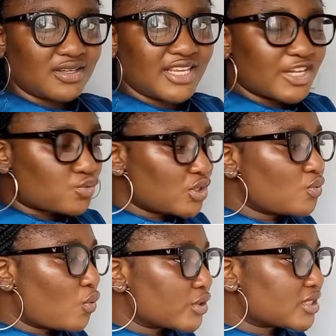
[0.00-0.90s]
They are
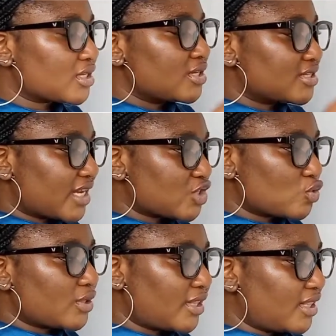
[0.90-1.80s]
doing what
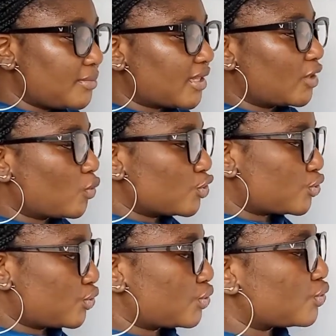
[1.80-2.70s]
Zazu Limited
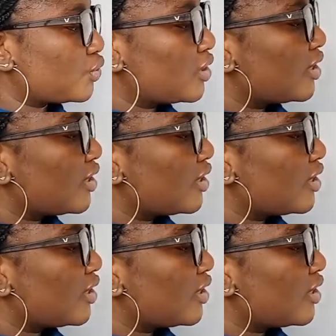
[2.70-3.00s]
wants to do.